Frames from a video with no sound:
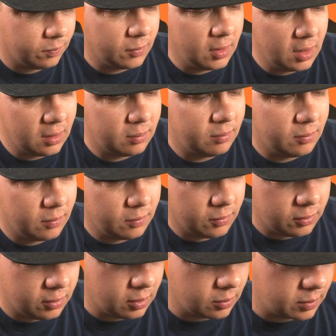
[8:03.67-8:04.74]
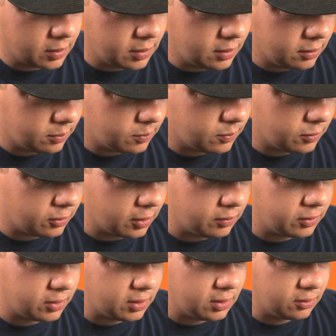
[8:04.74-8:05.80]
Yeah, so right, yep,
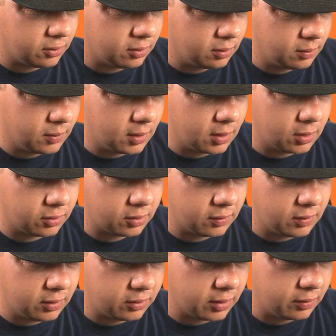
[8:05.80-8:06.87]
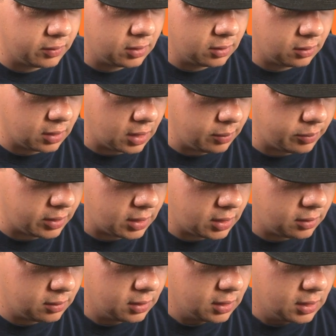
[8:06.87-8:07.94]
17, uh, 77, not
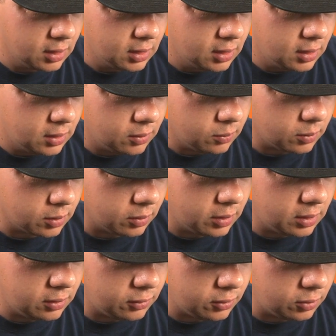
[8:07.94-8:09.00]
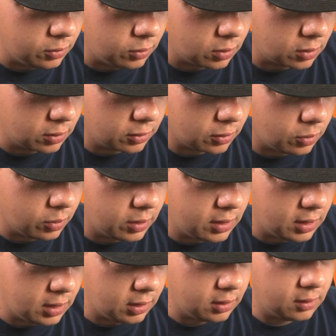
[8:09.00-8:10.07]
bad. We'll go ahead and do
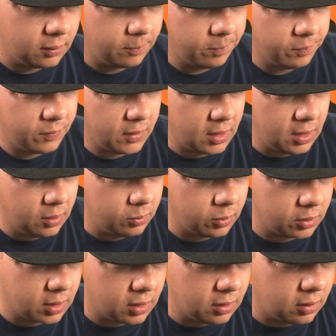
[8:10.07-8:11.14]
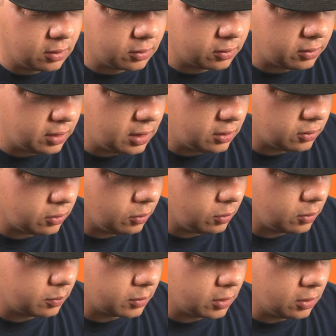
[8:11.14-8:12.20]
Earthquake, and we'll get another
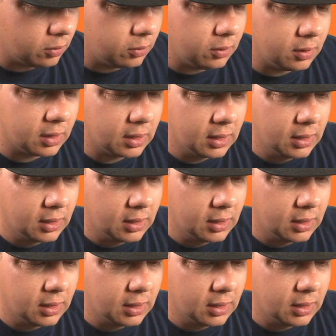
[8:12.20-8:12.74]
Sandstorm going.